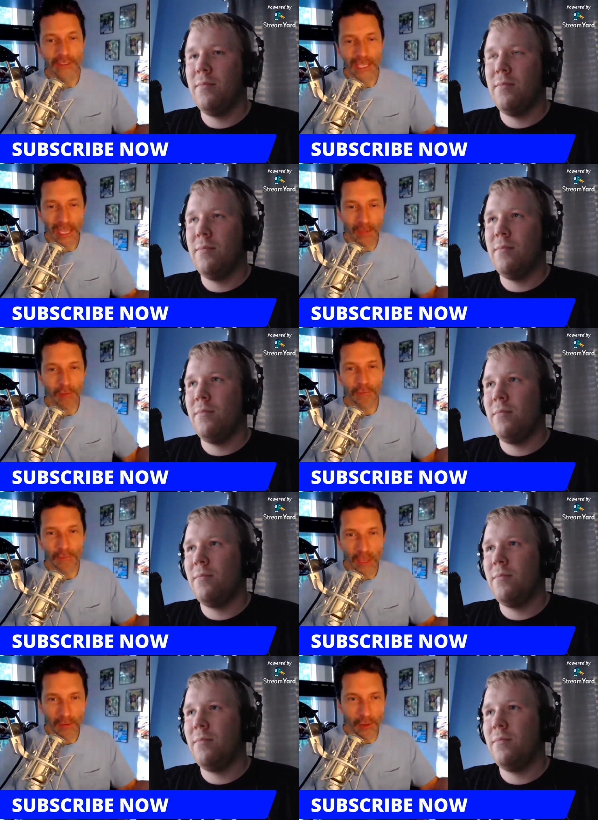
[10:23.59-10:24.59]
Speaker 1: type
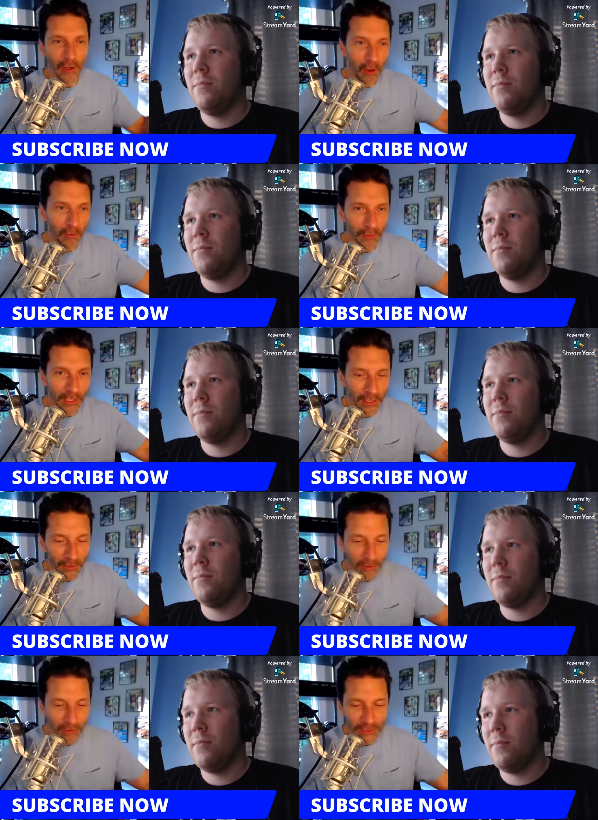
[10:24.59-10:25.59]
favorite over the other
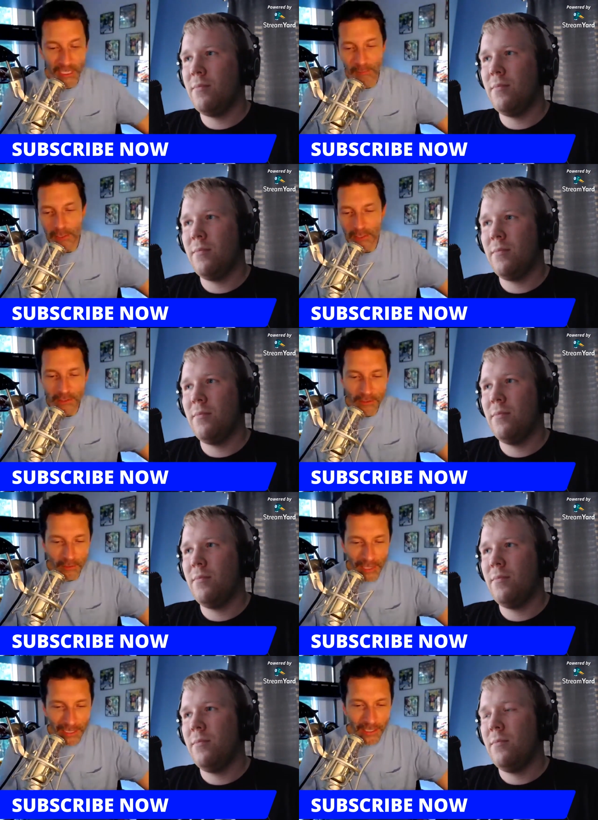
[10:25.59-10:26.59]
team. So
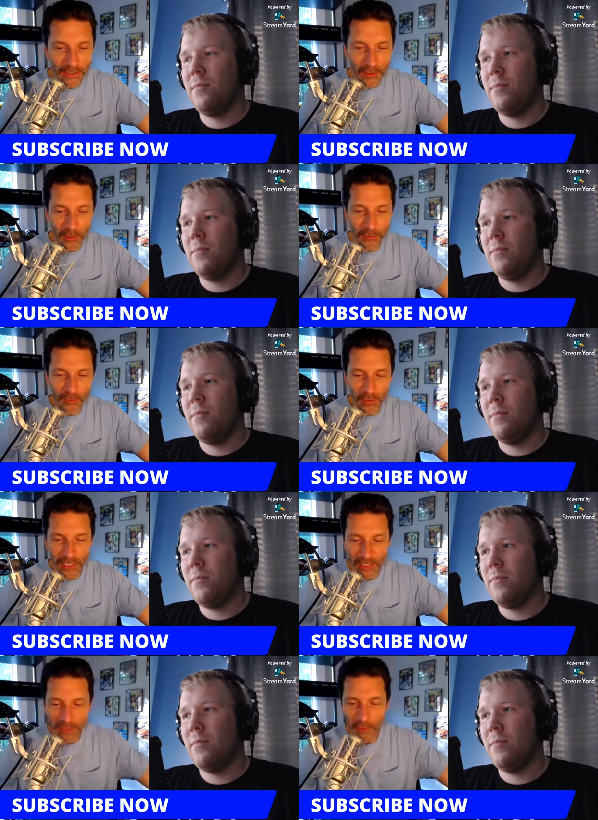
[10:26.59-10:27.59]
that gets a little tricky
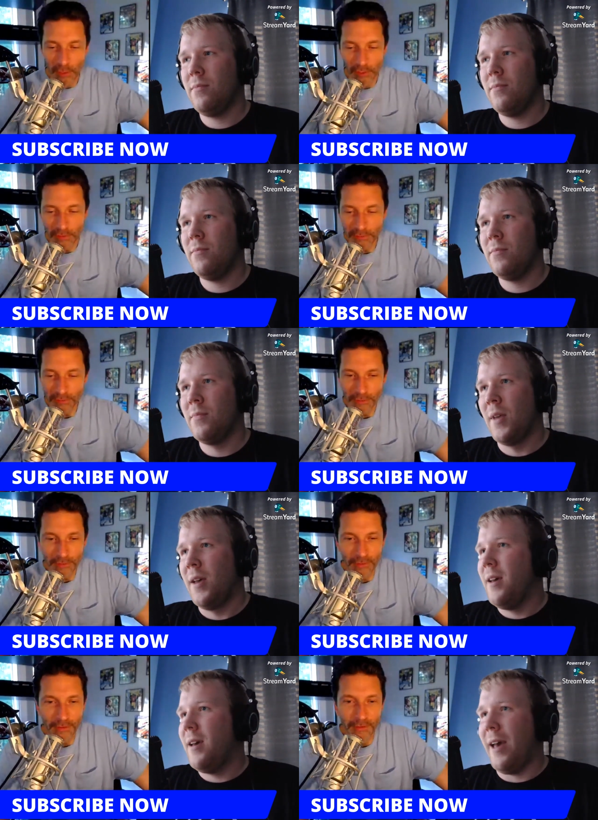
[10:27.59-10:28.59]
as well.
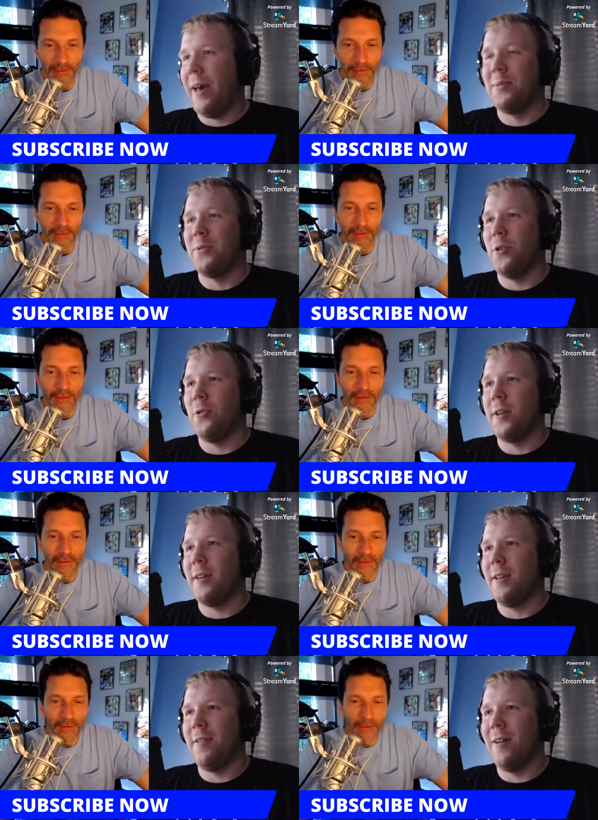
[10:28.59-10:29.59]
Speaker 2: Absolutely.
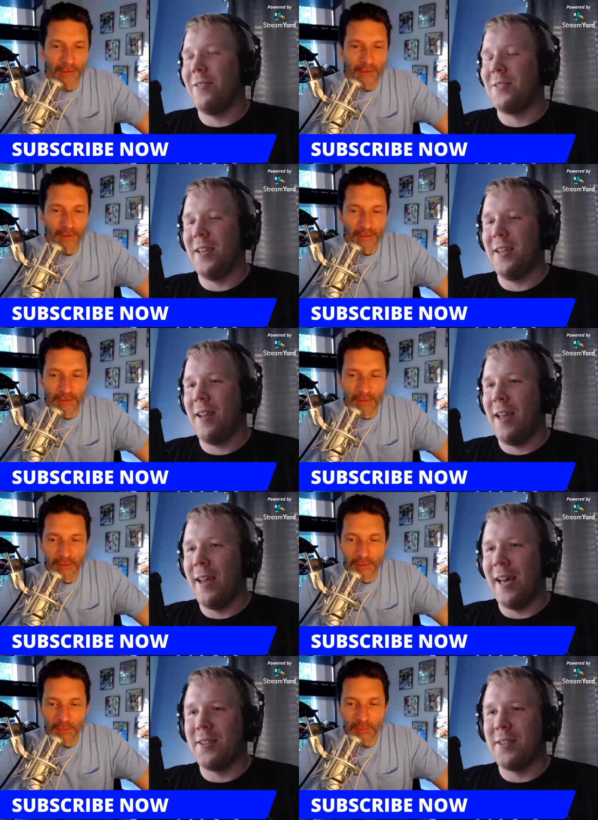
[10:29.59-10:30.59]
And obviously it
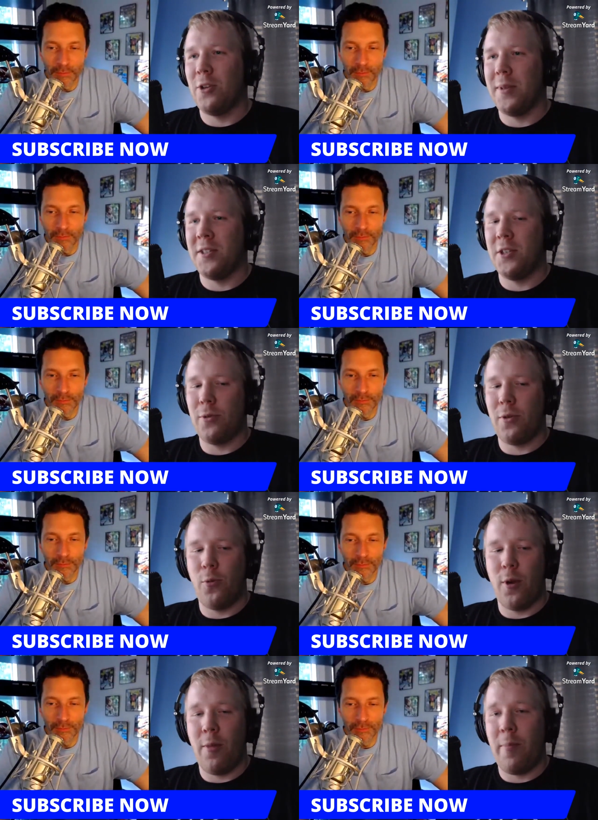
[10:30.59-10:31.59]
has a little bit to do with
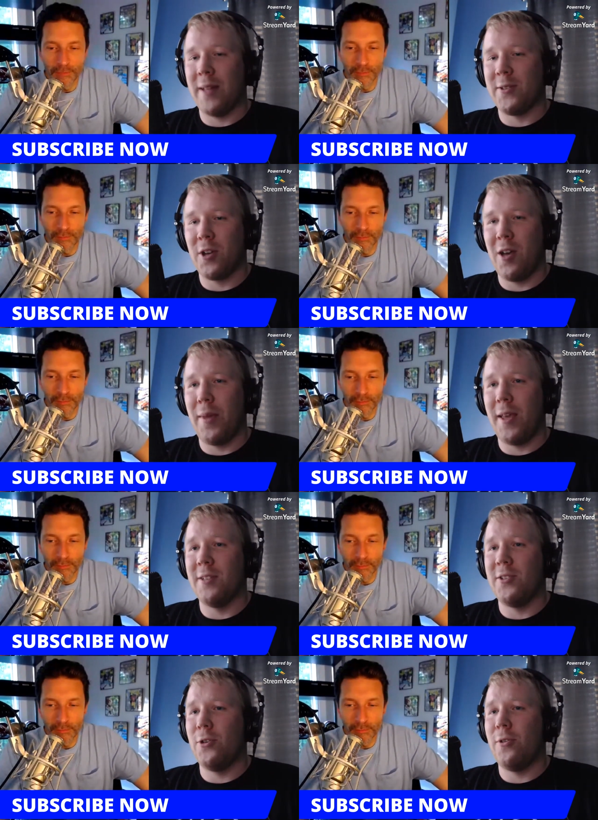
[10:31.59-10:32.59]
where the bets are coming in
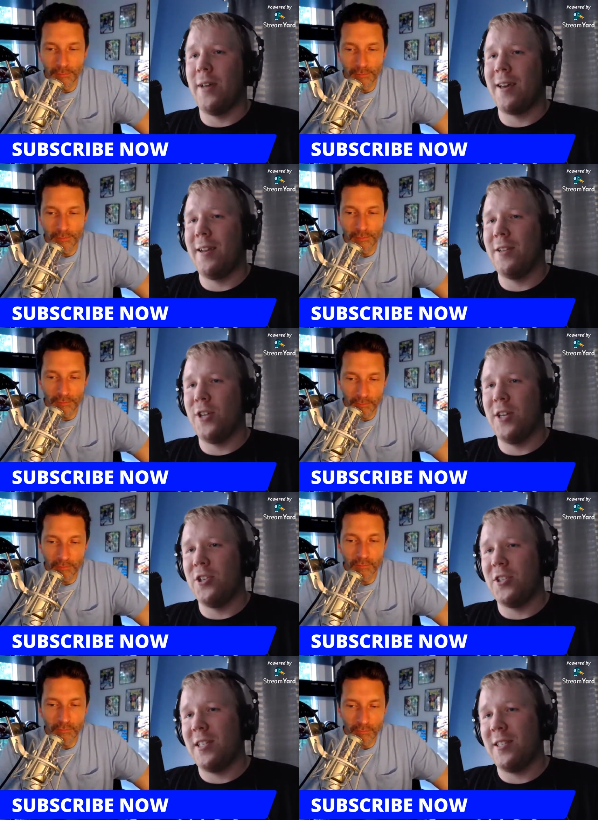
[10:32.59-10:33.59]
too. That kind of
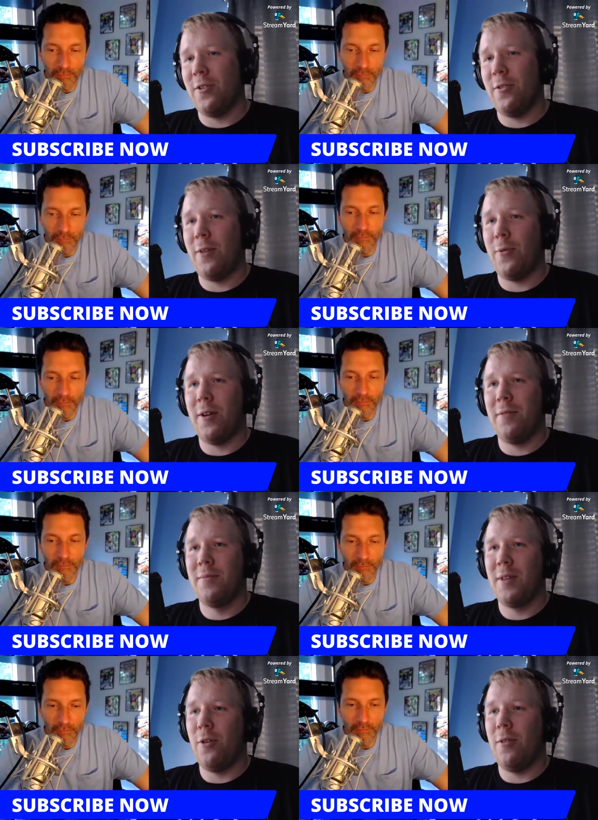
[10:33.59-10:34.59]
changes it. So they want to, you know,